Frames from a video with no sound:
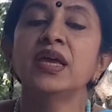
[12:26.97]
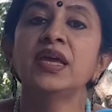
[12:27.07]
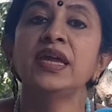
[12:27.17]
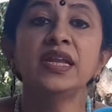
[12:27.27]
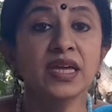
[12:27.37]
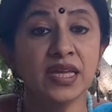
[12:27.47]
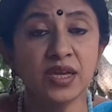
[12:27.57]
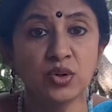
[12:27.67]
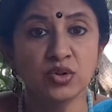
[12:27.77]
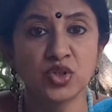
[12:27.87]
In a
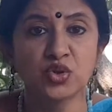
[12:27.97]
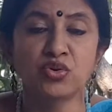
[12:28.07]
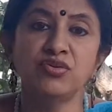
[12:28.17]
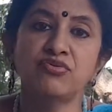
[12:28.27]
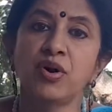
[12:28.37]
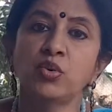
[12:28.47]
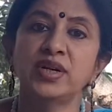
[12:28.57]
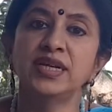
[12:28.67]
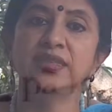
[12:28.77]
hero stone found at